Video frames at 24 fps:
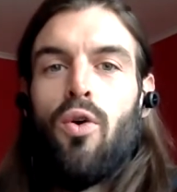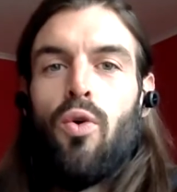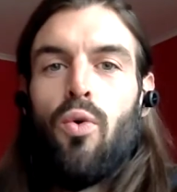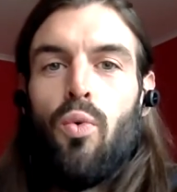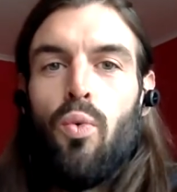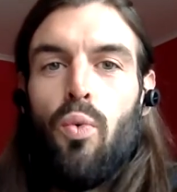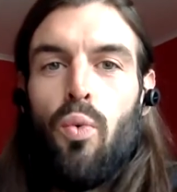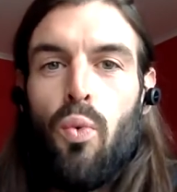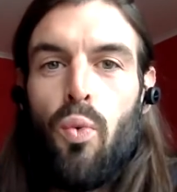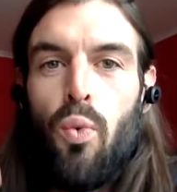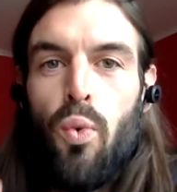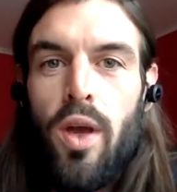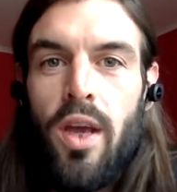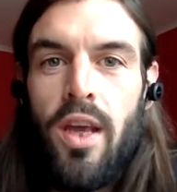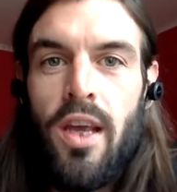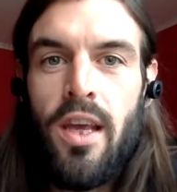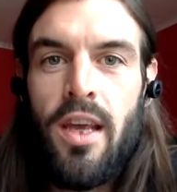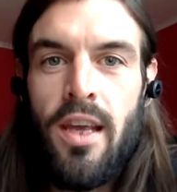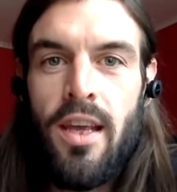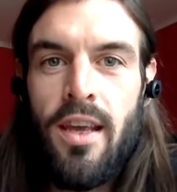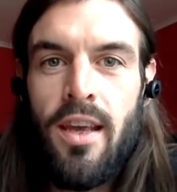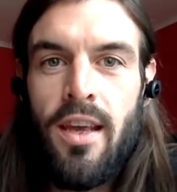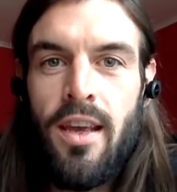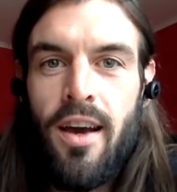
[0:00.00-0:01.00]

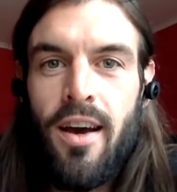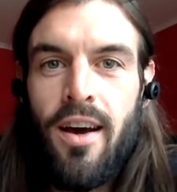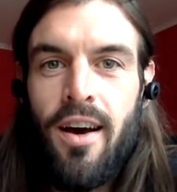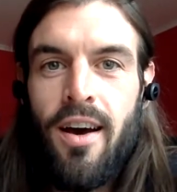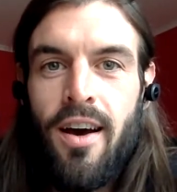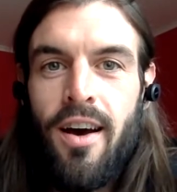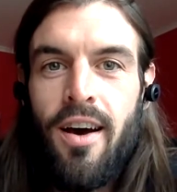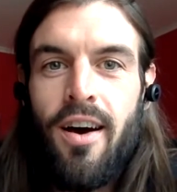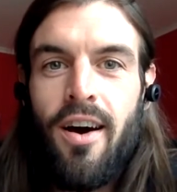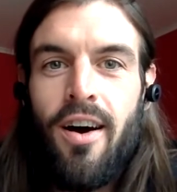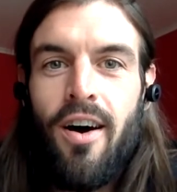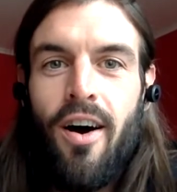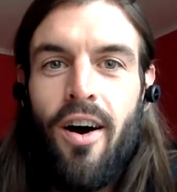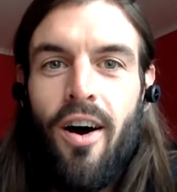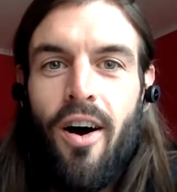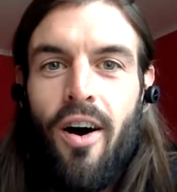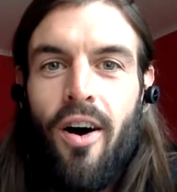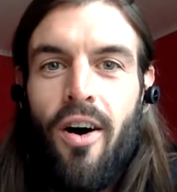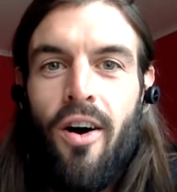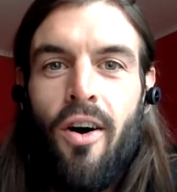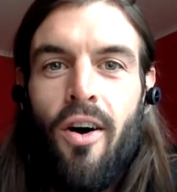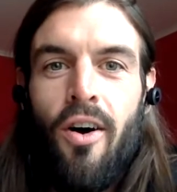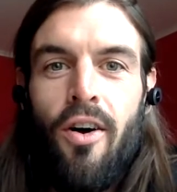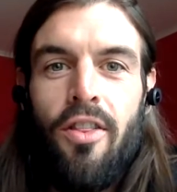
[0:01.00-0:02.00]
we
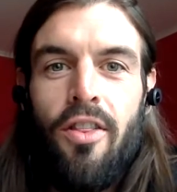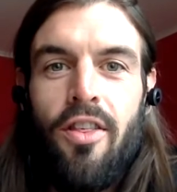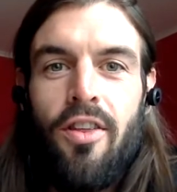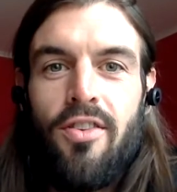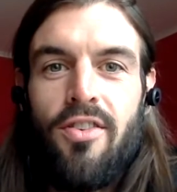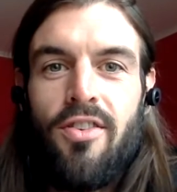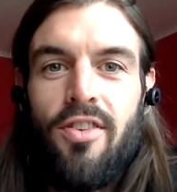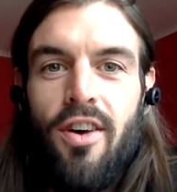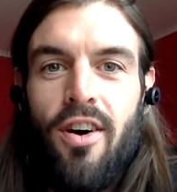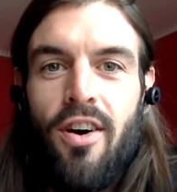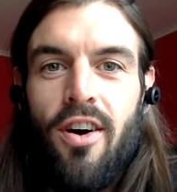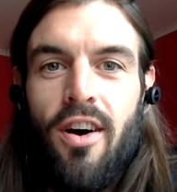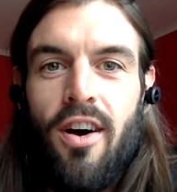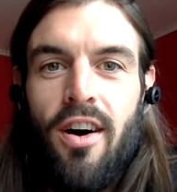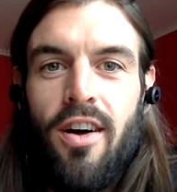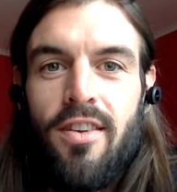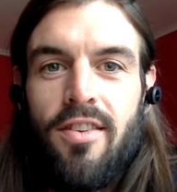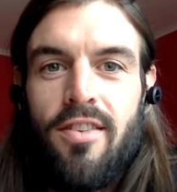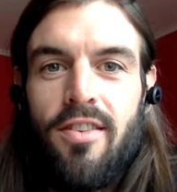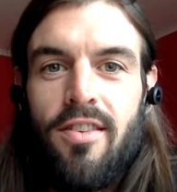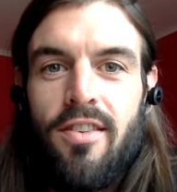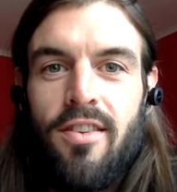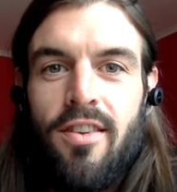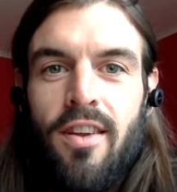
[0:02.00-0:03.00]
are the
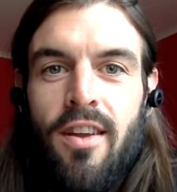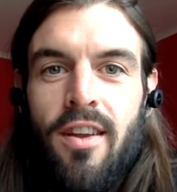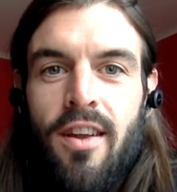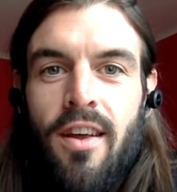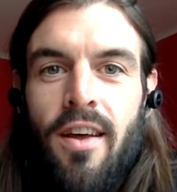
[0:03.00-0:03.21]
sauce.